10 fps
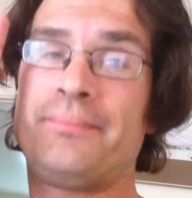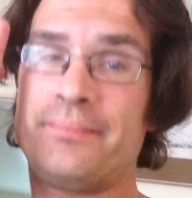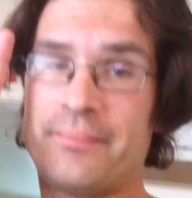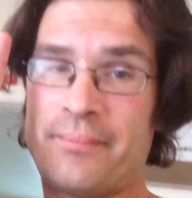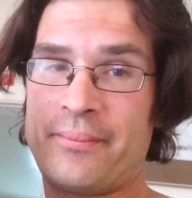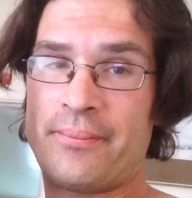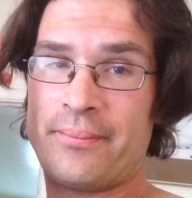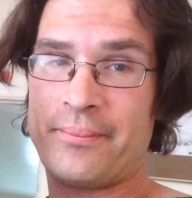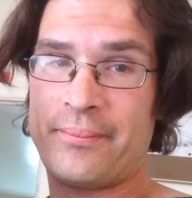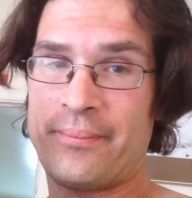
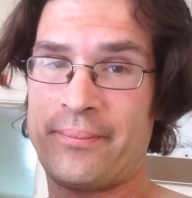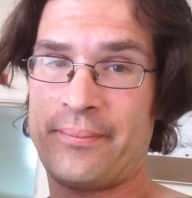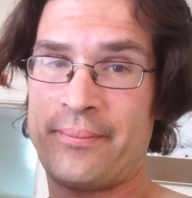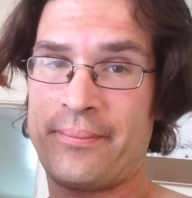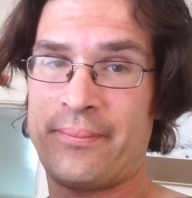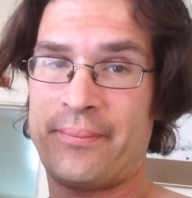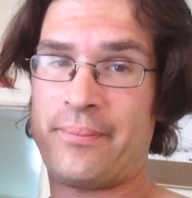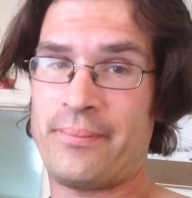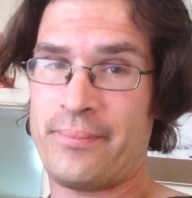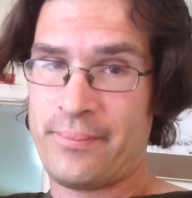Nobody speaks.